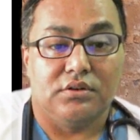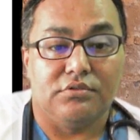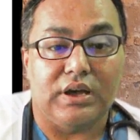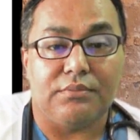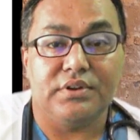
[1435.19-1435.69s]

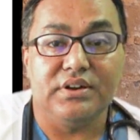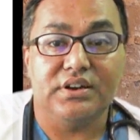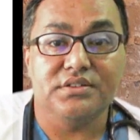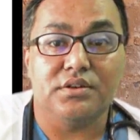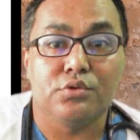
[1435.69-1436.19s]
We have to
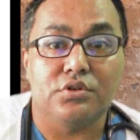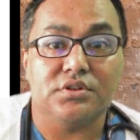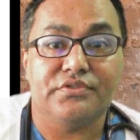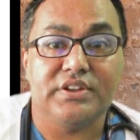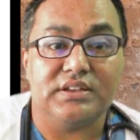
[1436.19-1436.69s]
increase the dose
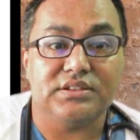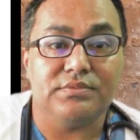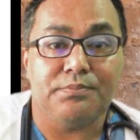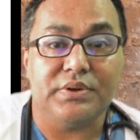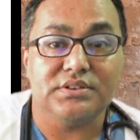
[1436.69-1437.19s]
of TSH if
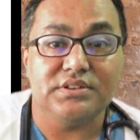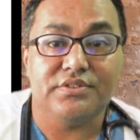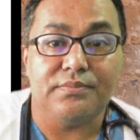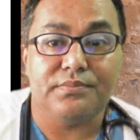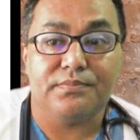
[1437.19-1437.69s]
the patient
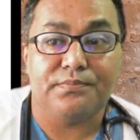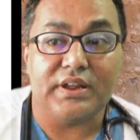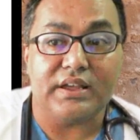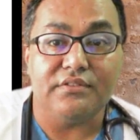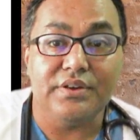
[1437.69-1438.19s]
is
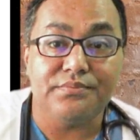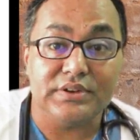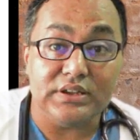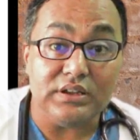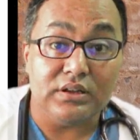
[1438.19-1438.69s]
taking
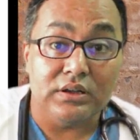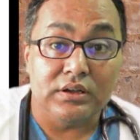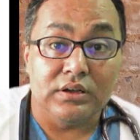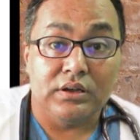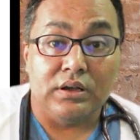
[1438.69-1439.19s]
50
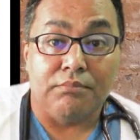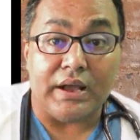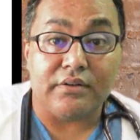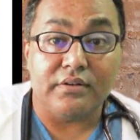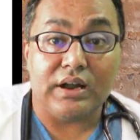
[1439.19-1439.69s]

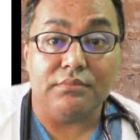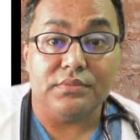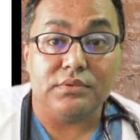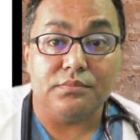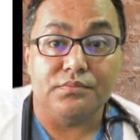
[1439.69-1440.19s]

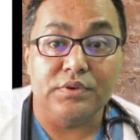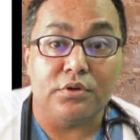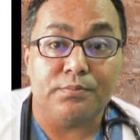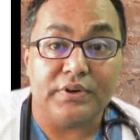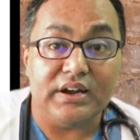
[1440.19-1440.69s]
microgram
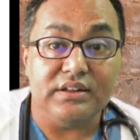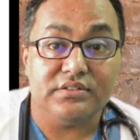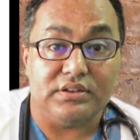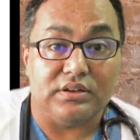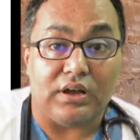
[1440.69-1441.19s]
before
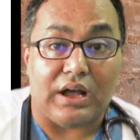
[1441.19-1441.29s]
pregnancy.